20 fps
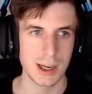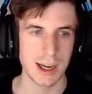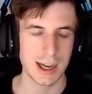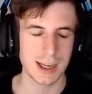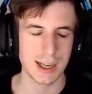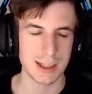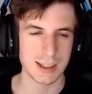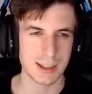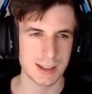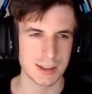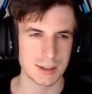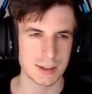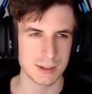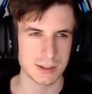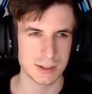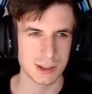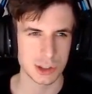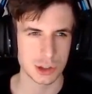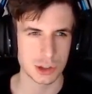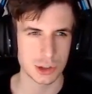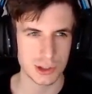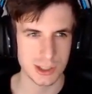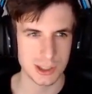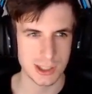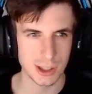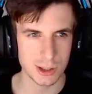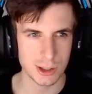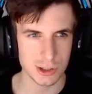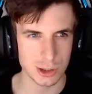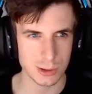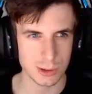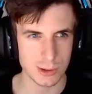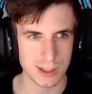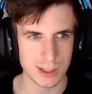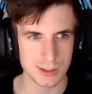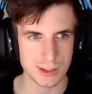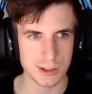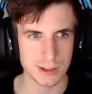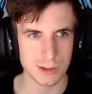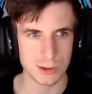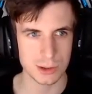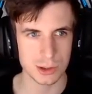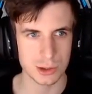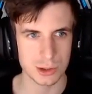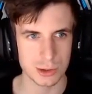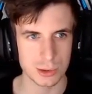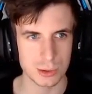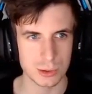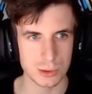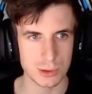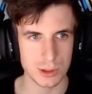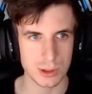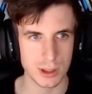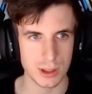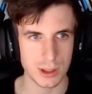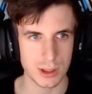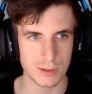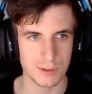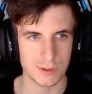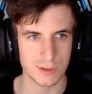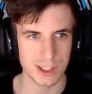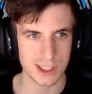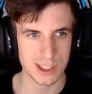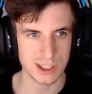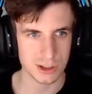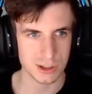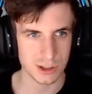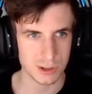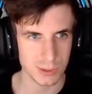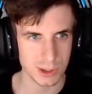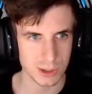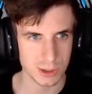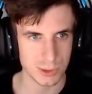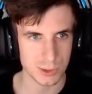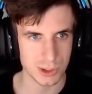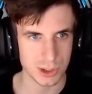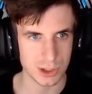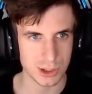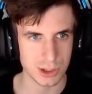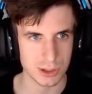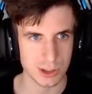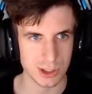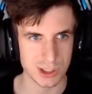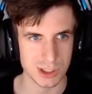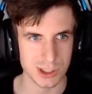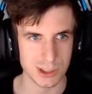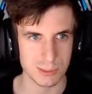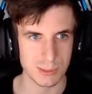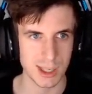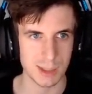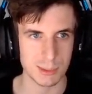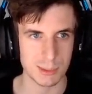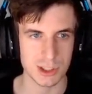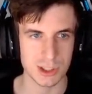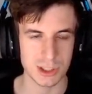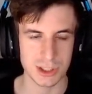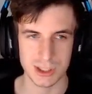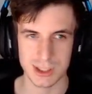And there's usually also a route that goes to a Finesse Conduit, which does some damage.